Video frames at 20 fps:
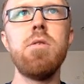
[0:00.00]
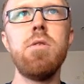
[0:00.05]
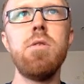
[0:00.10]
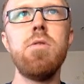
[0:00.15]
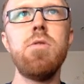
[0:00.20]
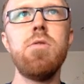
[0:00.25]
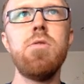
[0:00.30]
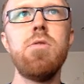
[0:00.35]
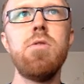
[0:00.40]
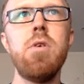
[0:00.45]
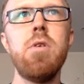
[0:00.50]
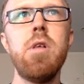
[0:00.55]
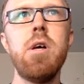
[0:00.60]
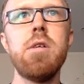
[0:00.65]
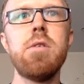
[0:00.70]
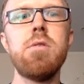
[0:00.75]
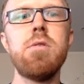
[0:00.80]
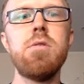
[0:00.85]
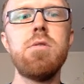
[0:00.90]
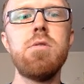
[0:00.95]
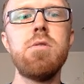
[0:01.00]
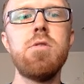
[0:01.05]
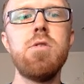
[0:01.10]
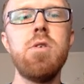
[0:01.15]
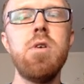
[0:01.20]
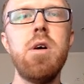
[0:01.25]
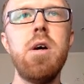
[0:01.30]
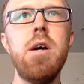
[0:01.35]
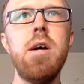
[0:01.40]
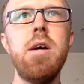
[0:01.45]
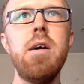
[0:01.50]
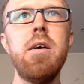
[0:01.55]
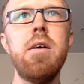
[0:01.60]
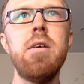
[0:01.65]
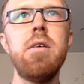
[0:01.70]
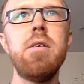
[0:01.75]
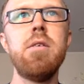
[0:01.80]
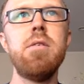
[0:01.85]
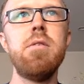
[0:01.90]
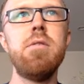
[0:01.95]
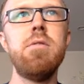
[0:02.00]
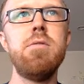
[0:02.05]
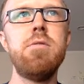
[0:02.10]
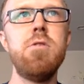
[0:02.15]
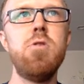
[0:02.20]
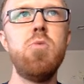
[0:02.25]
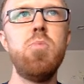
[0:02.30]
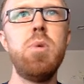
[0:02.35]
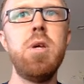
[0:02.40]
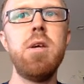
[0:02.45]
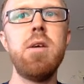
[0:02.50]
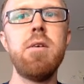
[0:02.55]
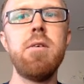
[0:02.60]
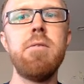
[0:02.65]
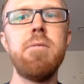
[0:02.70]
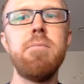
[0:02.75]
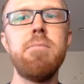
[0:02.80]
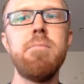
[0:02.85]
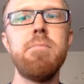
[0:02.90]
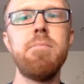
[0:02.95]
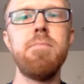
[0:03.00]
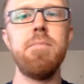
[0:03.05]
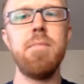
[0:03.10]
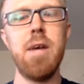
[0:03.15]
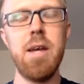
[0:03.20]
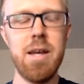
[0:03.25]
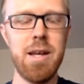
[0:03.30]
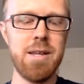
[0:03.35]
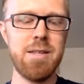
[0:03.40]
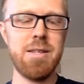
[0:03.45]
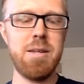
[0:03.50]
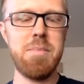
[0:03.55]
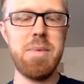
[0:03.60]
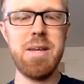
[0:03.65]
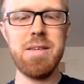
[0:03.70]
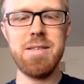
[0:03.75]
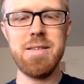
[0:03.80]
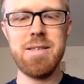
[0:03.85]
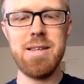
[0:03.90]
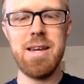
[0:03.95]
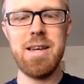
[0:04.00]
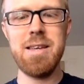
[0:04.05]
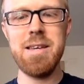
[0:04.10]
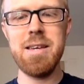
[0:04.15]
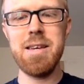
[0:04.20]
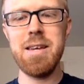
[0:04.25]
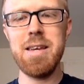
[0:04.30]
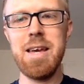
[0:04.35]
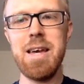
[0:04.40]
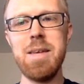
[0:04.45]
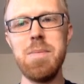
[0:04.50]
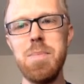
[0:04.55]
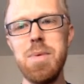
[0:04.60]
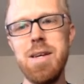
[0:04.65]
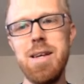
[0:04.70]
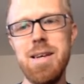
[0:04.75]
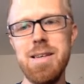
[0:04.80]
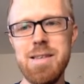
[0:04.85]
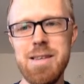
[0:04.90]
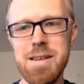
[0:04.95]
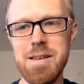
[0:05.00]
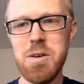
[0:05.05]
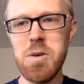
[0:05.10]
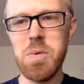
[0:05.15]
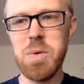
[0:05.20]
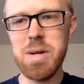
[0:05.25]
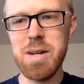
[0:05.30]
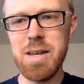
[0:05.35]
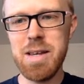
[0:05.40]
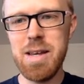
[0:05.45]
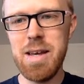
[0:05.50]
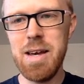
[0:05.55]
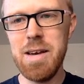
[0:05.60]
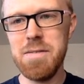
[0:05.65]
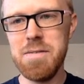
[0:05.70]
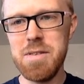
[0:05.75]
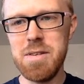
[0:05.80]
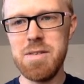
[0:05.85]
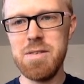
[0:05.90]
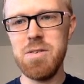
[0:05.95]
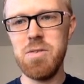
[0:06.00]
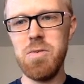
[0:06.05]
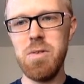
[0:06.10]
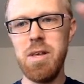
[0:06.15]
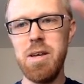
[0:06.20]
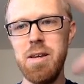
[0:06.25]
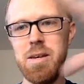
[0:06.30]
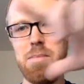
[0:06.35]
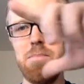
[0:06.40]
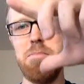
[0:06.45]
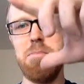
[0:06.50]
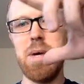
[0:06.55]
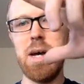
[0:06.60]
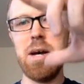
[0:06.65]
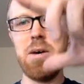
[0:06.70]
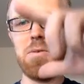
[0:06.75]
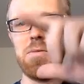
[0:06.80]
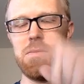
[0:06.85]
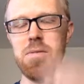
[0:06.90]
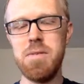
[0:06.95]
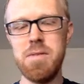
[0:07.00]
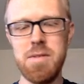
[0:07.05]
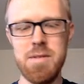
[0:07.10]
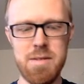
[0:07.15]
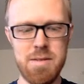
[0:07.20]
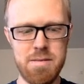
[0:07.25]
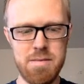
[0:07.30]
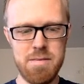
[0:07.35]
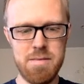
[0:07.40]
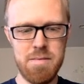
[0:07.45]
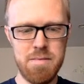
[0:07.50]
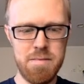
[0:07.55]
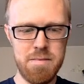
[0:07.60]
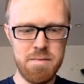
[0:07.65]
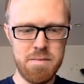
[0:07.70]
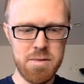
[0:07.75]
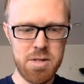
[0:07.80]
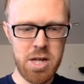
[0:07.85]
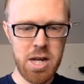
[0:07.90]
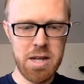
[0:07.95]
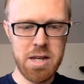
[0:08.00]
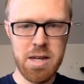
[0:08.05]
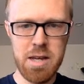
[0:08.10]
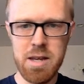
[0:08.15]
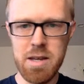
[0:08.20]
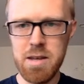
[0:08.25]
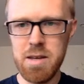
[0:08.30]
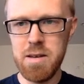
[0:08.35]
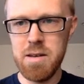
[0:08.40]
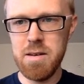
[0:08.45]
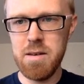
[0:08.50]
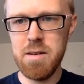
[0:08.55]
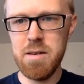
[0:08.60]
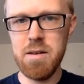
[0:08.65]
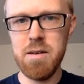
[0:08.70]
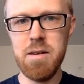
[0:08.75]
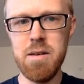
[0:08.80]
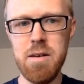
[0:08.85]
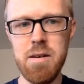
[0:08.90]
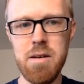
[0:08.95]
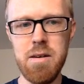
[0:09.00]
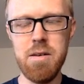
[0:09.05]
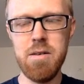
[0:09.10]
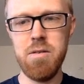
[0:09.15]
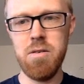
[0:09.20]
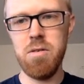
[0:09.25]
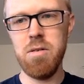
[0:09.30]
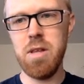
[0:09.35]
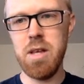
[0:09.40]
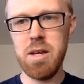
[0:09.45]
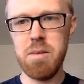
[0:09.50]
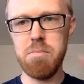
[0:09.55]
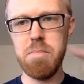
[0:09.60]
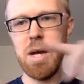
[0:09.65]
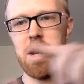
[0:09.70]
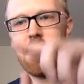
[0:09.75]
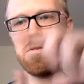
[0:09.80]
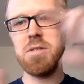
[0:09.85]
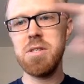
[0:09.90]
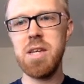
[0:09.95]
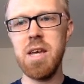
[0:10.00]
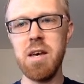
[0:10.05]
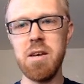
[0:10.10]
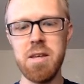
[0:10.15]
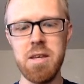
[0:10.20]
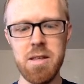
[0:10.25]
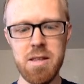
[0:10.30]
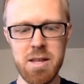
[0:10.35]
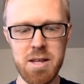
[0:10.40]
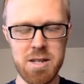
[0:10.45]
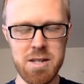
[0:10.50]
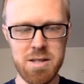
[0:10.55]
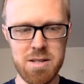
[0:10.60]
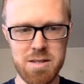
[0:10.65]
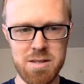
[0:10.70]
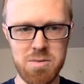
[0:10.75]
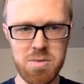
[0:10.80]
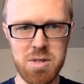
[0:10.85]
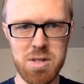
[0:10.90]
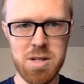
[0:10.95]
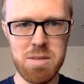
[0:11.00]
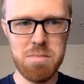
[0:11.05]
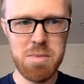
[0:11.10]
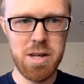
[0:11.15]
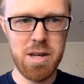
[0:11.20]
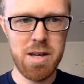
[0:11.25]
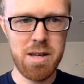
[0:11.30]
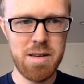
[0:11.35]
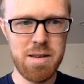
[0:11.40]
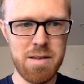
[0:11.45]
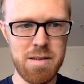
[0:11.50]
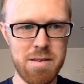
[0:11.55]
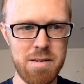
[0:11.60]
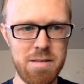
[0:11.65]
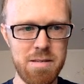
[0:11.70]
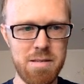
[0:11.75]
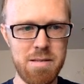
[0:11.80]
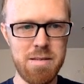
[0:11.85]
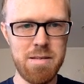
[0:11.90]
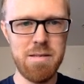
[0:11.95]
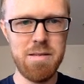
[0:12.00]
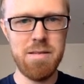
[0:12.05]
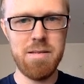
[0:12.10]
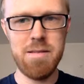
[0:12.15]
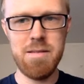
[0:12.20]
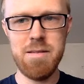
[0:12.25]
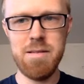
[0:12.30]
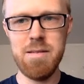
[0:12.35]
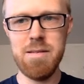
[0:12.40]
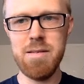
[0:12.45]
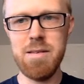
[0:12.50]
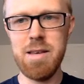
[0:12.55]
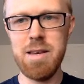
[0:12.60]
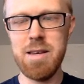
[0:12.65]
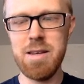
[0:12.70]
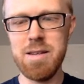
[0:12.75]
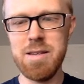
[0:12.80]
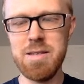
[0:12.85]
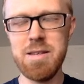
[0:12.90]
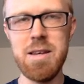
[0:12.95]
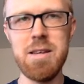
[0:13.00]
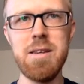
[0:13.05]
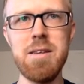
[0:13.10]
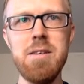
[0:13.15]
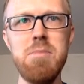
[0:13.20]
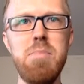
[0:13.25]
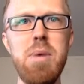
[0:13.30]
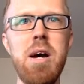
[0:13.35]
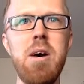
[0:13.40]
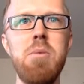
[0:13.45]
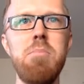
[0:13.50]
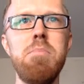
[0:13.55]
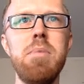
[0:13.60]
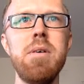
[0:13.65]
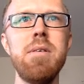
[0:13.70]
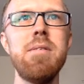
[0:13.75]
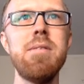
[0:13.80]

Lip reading: So let's try zooming. I guess I'm hesitating again because I know we're going to have to do like bounds checking or like bounds calculations, which I'm not that excited about, but